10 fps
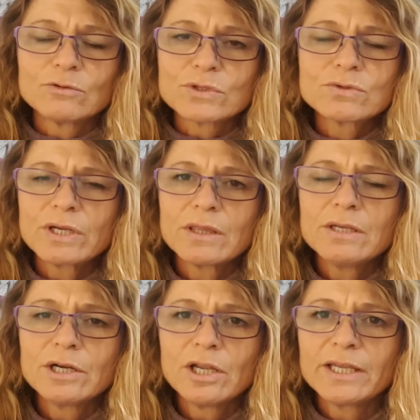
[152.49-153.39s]
or strength,
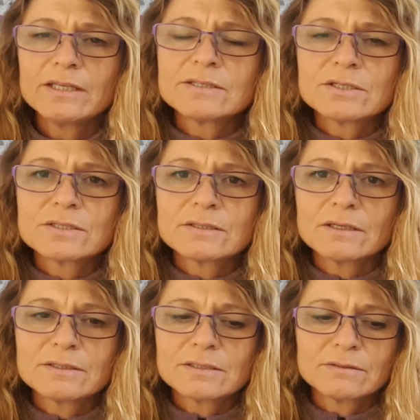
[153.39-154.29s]

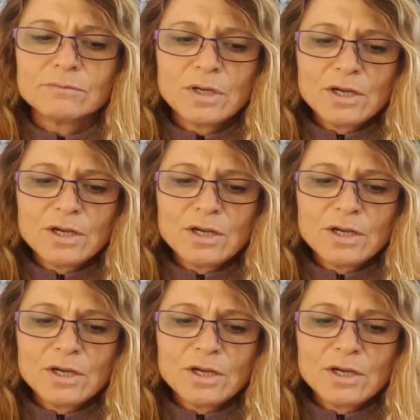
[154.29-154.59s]
it's a